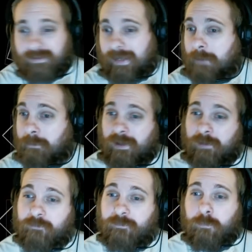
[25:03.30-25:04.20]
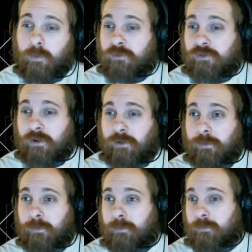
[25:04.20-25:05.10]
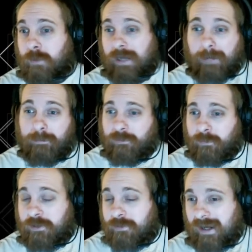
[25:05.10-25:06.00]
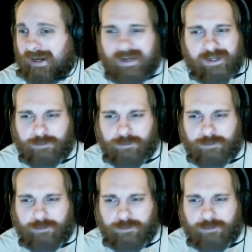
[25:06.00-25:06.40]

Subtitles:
gameplay will show you what happens when you die.